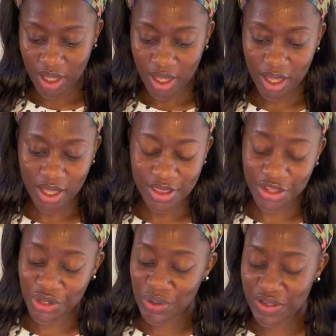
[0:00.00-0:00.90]
In
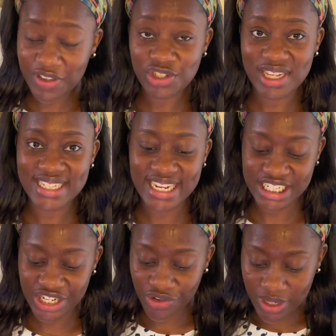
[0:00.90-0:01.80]
the New Living
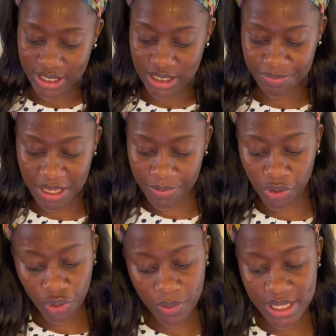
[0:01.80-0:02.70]
Translation, it reads, people
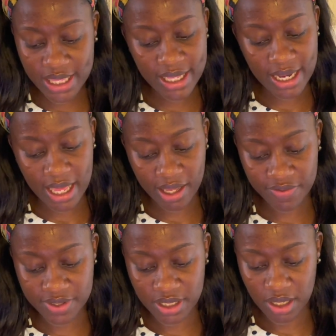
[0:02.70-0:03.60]
ruin their
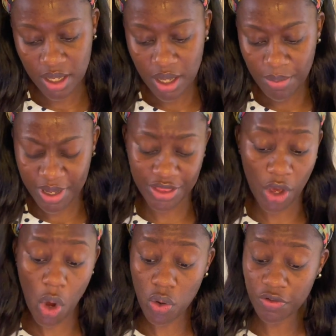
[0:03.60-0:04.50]
lives by
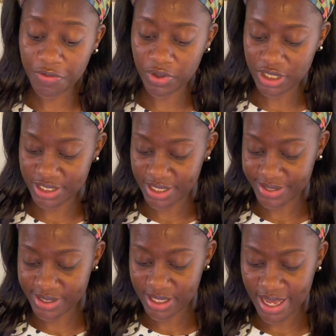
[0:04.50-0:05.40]
their own
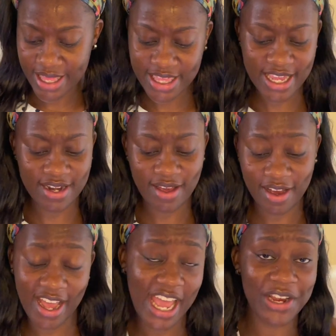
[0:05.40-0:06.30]
foolishness and then
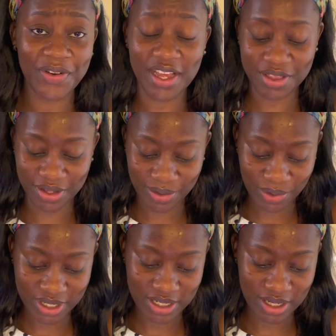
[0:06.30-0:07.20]
are angry at the
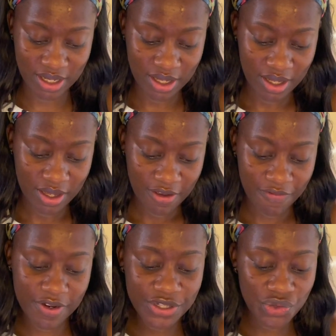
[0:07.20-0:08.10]
Lord.
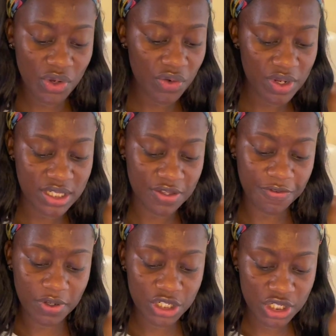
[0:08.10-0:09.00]
Verse 3 reads, the
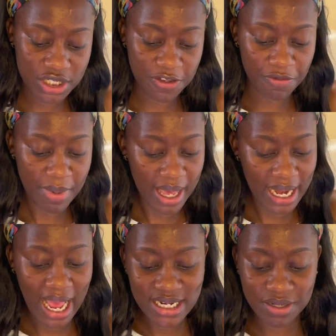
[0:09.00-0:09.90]
foolishness of
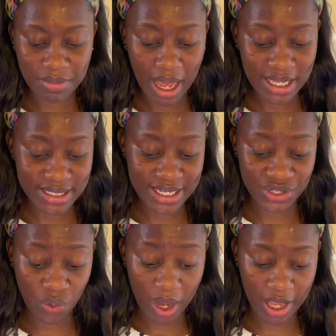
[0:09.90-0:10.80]
man undermines
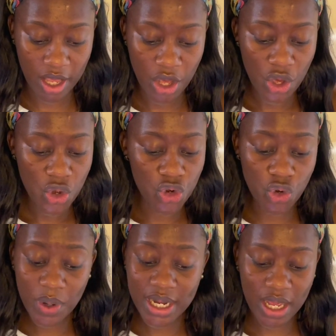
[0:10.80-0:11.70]
his way,
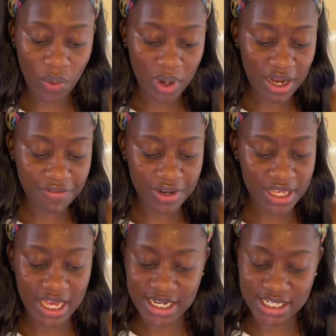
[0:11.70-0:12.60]
ruining whatever
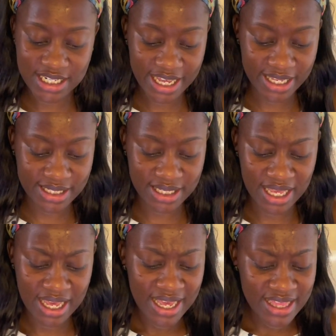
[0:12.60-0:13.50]
he undertakes.
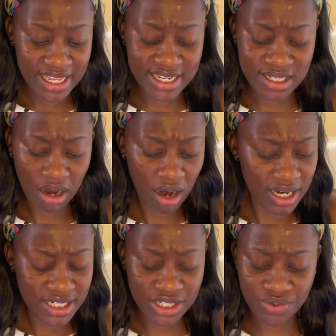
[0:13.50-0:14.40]
Then his
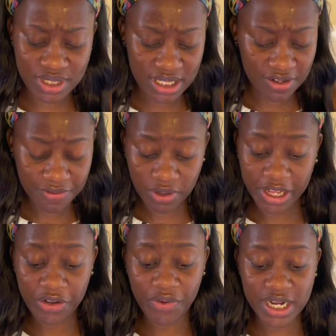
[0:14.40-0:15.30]
heart is resentful
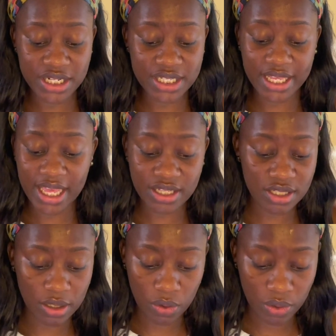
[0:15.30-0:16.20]
and rages
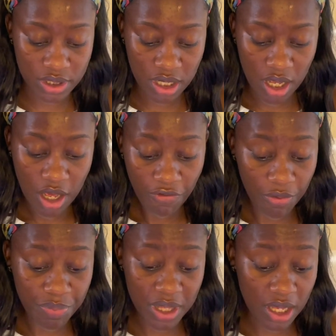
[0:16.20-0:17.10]
against the Lord. For
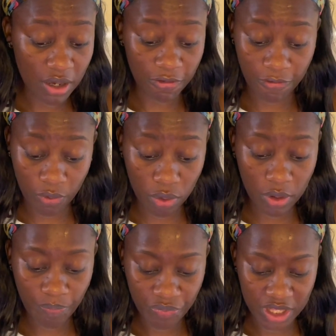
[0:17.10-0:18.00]
being a
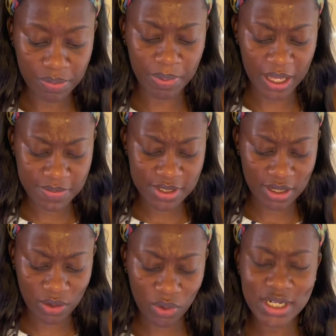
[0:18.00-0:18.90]
fool, he blames the
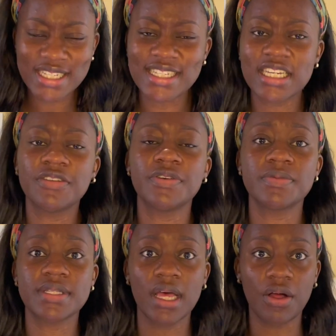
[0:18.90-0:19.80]
Lord instead of
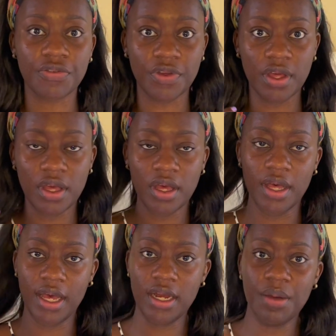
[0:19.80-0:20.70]
himself.
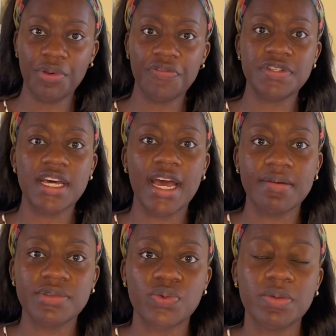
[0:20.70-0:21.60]
A number of
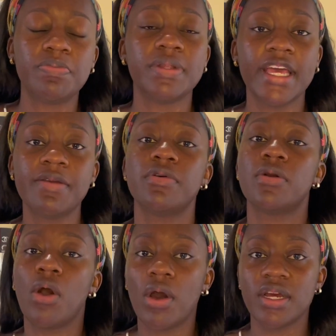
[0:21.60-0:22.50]
times we blame
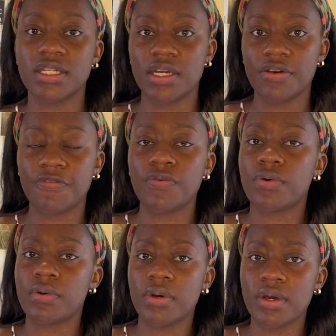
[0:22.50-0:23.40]
God
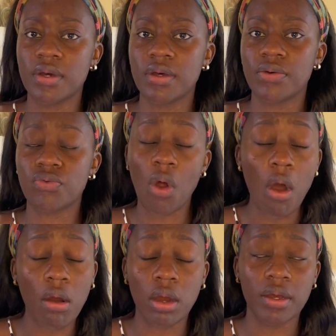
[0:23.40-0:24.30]
for
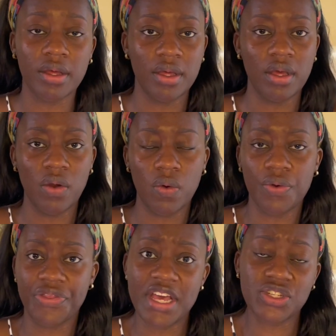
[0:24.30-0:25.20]
wrong
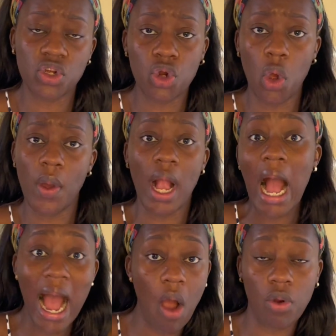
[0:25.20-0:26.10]
or things not
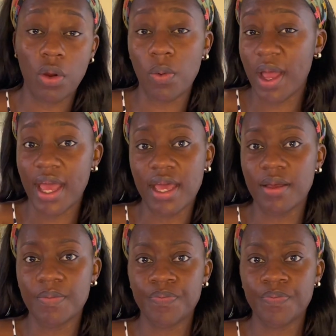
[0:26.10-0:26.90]
going our way.